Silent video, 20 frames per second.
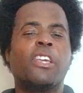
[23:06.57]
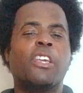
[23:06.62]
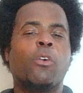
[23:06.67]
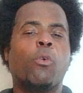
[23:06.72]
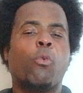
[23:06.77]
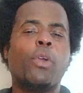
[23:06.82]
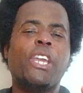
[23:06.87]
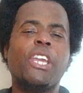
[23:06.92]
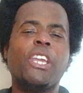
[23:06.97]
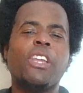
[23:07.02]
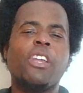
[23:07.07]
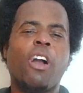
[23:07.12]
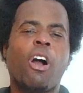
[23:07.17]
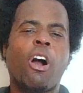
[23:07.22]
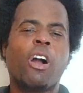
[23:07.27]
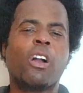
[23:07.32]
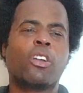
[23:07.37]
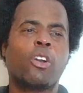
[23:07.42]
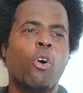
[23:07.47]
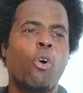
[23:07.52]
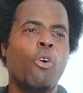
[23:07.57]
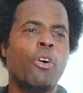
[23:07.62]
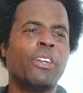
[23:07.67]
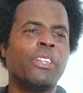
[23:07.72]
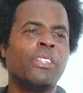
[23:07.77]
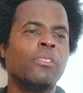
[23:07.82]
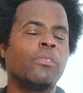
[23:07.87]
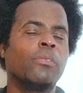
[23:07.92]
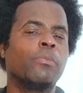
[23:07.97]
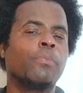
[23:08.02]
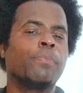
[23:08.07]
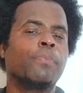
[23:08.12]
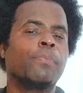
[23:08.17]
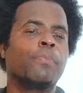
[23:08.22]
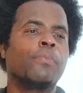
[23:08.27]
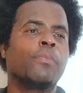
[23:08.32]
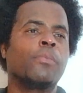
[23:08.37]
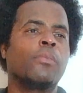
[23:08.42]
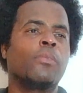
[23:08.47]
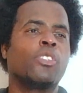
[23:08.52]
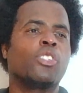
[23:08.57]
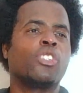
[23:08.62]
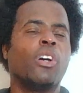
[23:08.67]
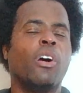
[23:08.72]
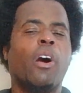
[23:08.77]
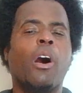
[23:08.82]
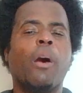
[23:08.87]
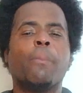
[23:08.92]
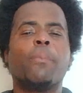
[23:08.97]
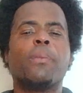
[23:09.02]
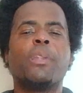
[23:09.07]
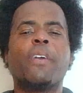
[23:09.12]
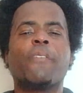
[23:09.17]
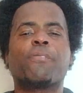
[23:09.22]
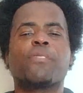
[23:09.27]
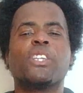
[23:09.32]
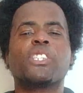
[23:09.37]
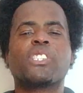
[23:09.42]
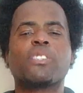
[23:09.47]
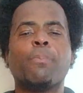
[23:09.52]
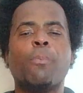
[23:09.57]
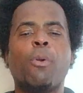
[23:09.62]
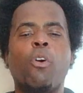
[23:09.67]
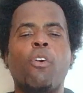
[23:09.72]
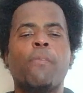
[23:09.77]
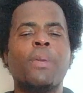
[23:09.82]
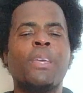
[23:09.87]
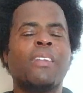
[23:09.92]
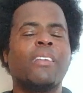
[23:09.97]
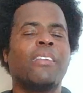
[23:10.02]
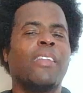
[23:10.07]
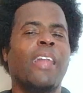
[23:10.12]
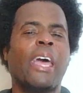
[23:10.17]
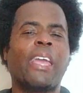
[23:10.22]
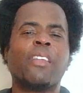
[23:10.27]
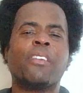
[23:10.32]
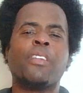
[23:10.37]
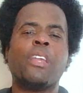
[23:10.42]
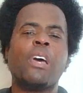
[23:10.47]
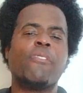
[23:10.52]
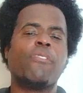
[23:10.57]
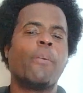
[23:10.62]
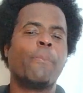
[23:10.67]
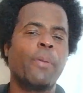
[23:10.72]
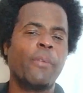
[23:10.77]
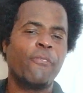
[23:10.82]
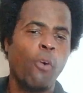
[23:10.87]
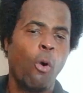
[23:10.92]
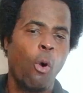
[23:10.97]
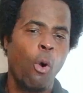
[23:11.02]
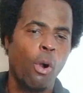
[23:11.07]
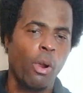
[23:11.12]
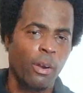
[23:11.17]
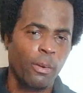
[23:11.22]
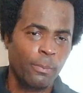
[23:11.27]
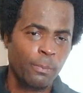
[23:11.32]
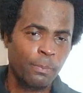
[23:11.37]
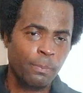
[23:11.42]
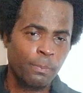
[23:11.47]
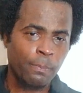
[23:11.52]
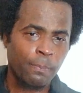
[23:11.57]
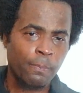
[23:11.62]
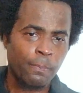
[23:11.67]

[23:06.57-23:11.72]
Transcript: And we are going to uplift this movement like never before.